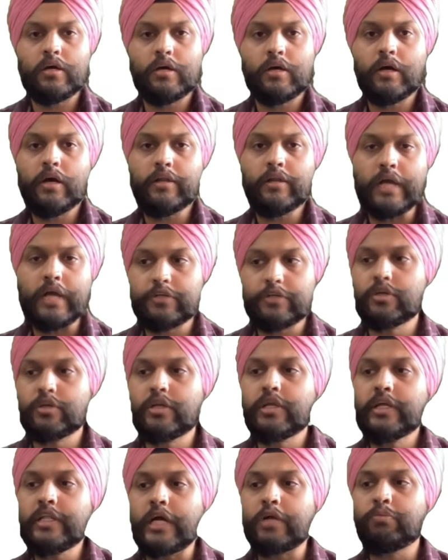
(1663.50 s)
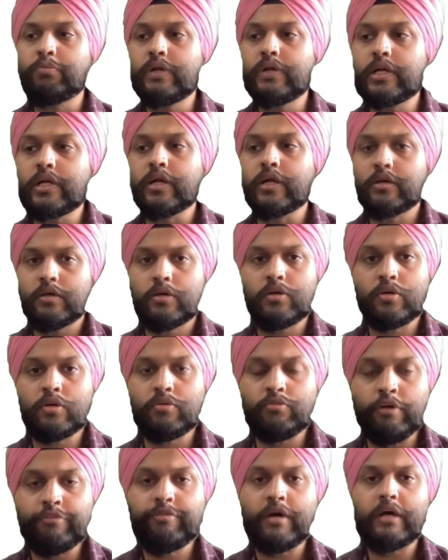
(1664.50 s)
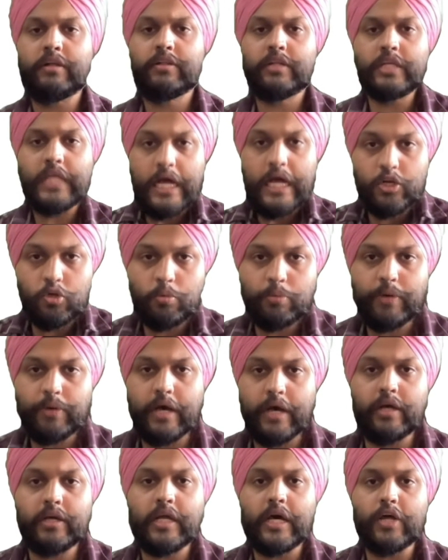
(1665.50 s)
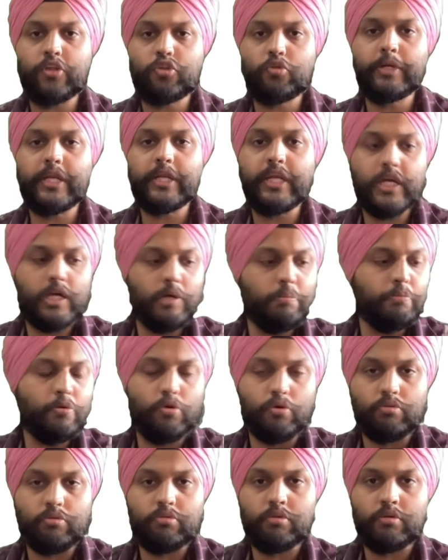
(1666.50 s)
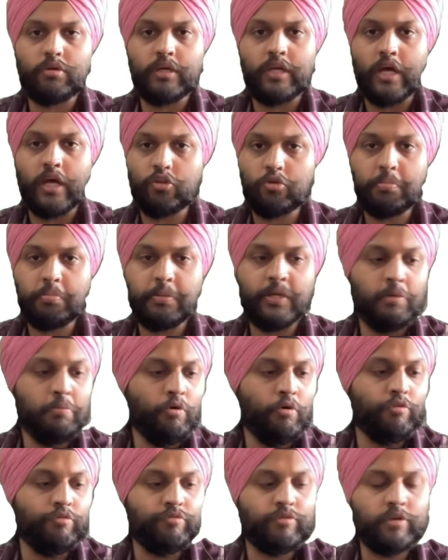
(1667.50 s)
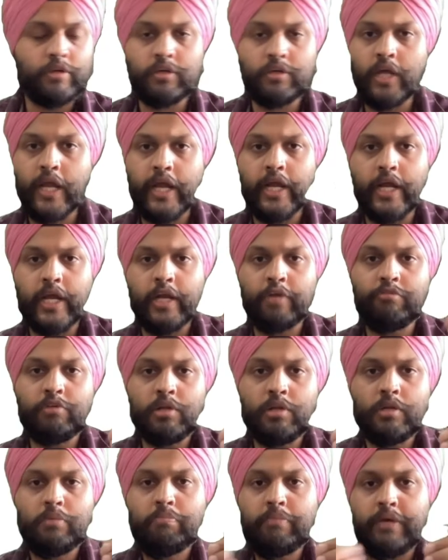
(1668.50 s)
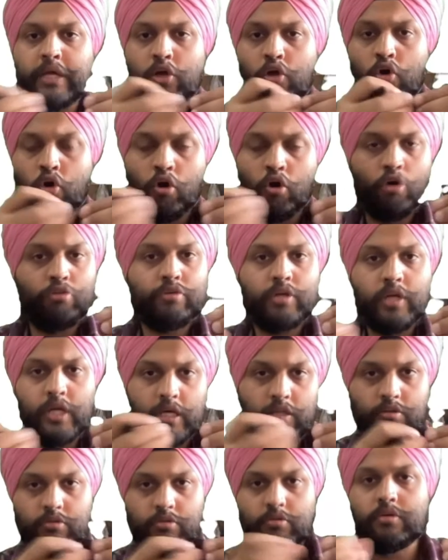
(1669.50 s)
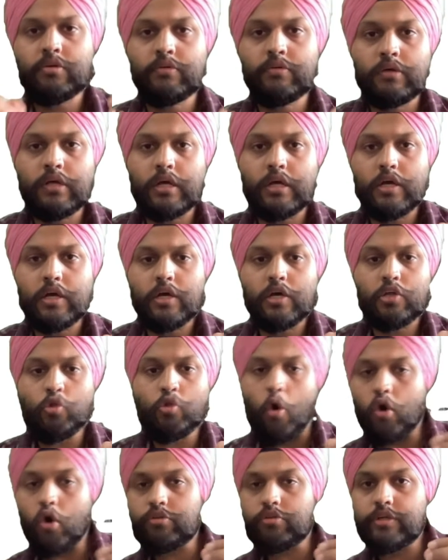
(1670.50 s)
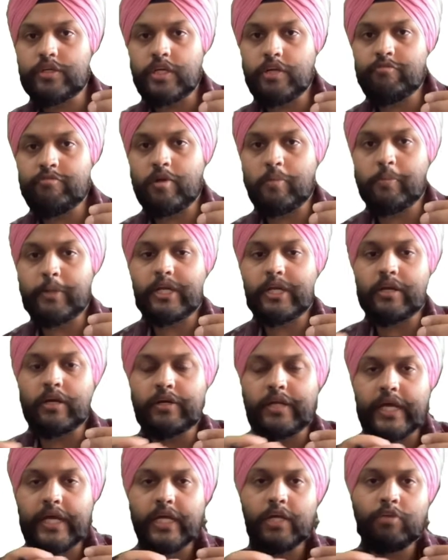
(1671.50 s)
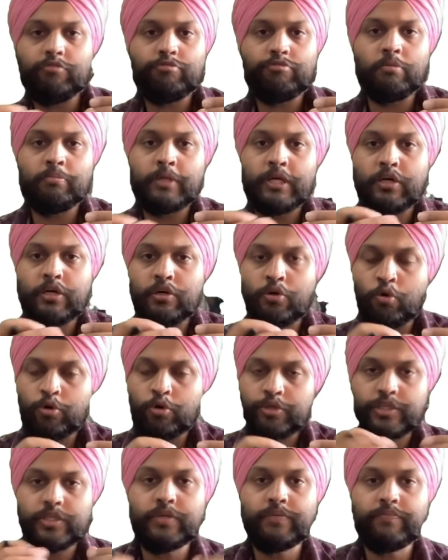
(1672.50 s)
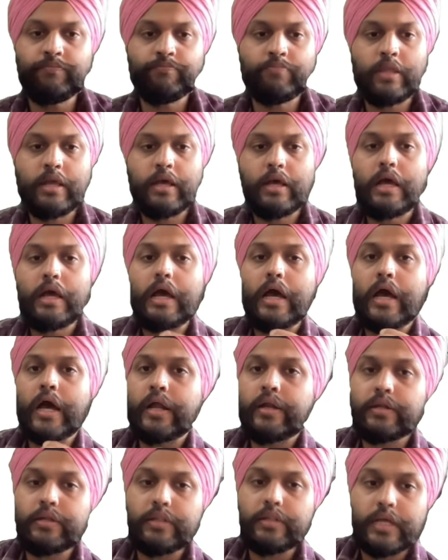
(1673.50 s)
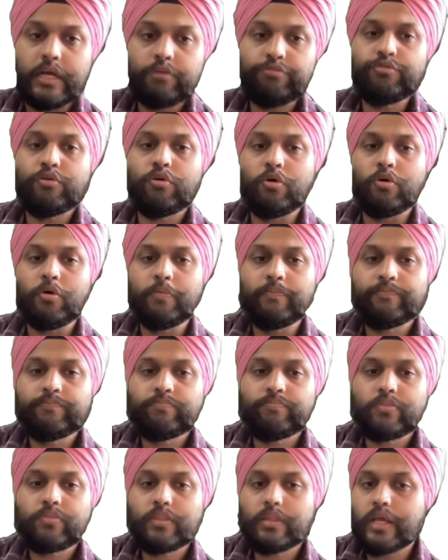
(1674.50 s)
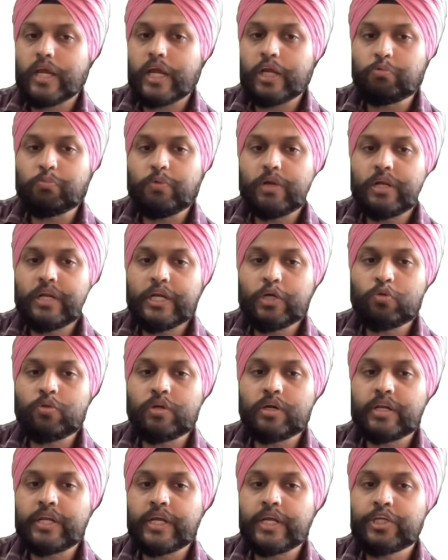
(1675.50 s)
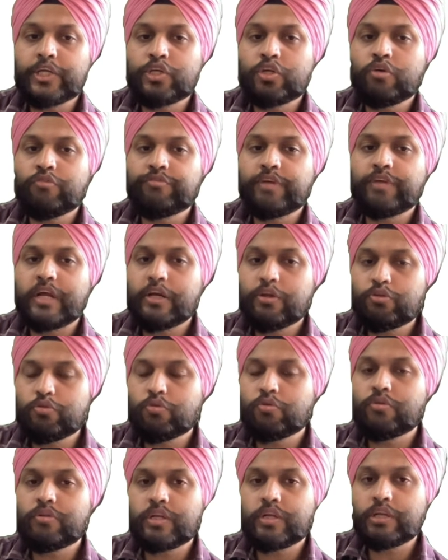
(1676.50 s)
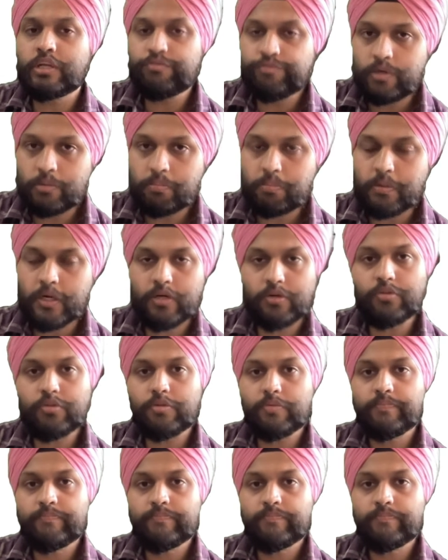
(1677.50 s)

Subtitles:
Naturally, that will, it has to be decomposed, it has to be removed, it will be oxidized. So oxygen will be taken from the ocean, and therefore it will lead to the creation of dead zones in different parts.